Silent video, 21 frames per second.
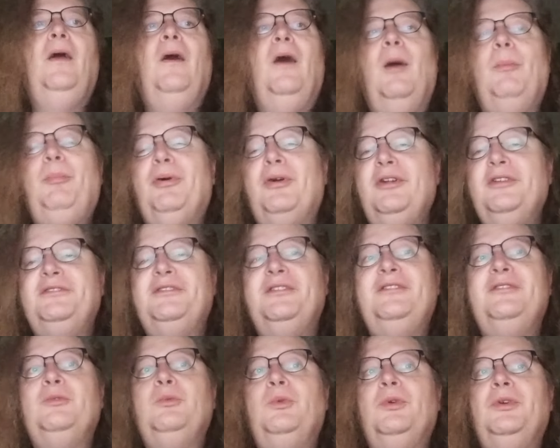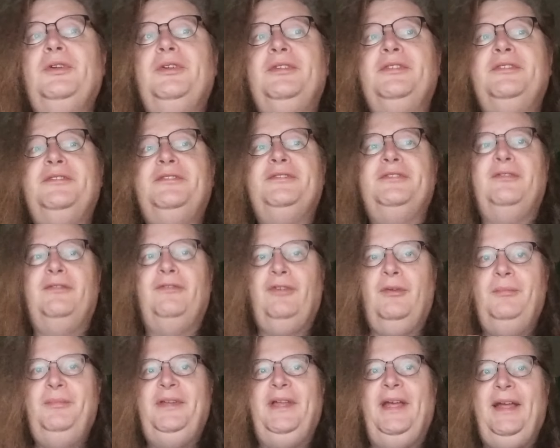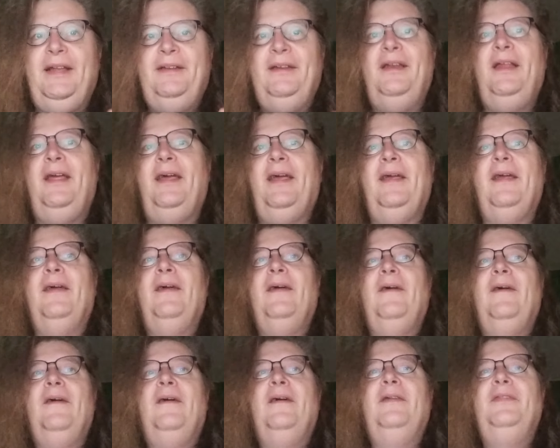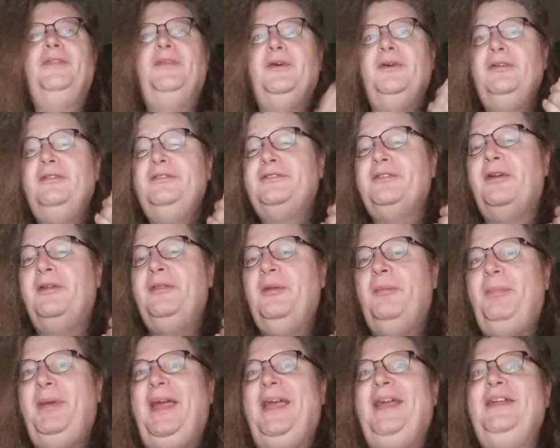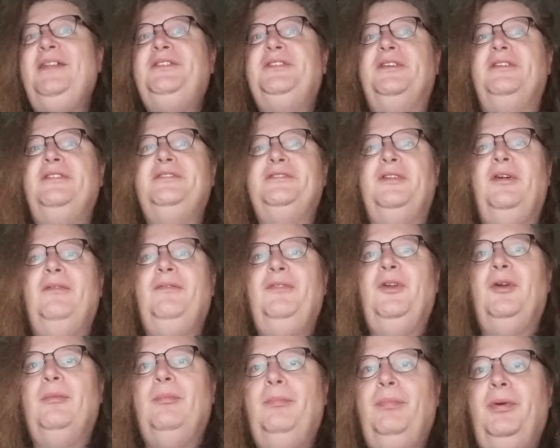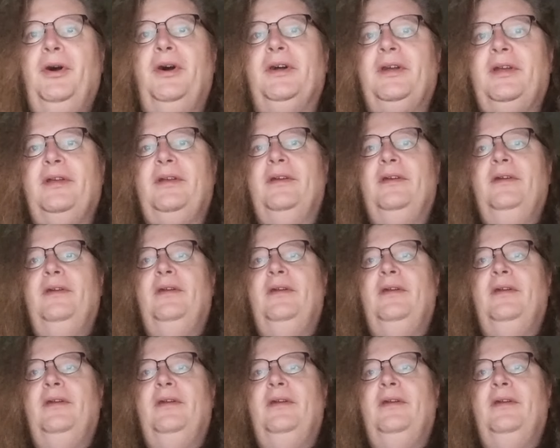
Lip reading: A person's words from day to day, those are the pages of their book,